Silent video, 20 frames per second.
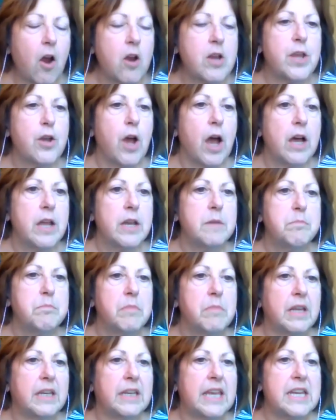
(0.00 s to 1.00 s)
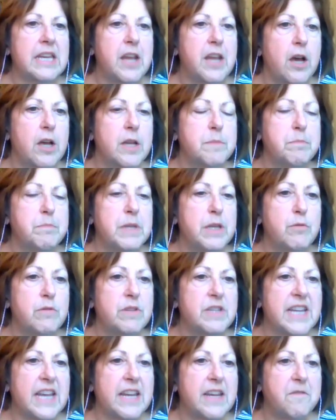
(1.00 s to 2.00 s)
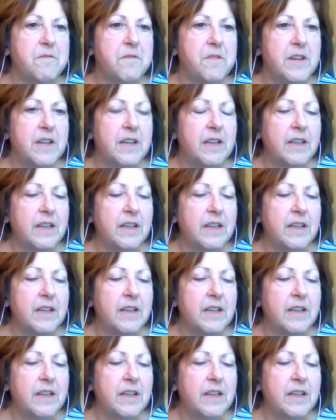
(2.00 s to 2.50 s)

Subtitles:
Can you unmute Dave?